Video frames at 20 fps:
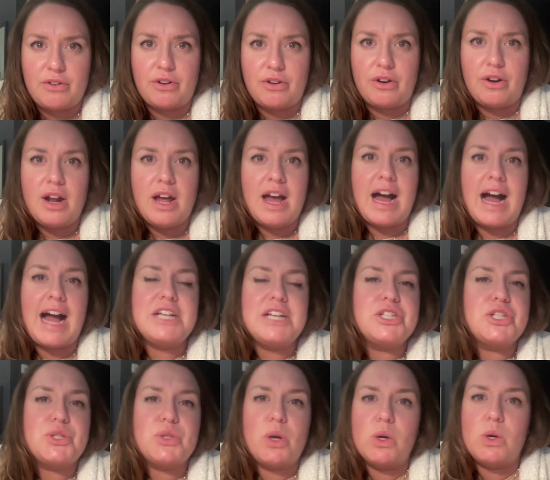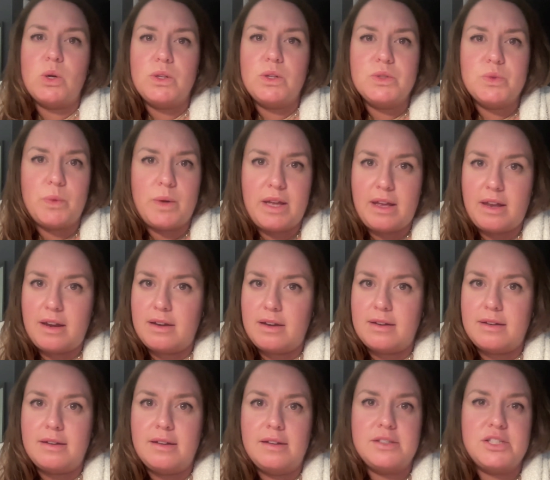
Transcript: or I struggled when